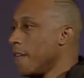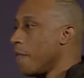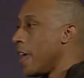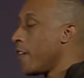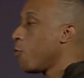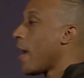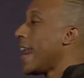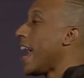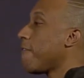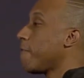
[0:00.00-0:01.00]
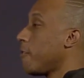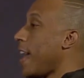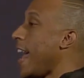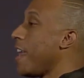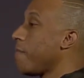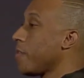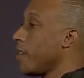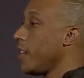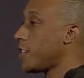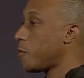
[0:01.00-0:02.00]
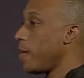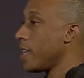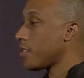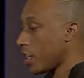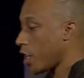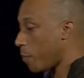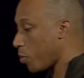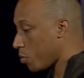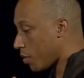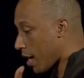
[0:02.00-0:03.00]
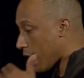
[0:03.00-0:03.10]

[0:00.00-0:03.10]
And then right after that, he spends a couple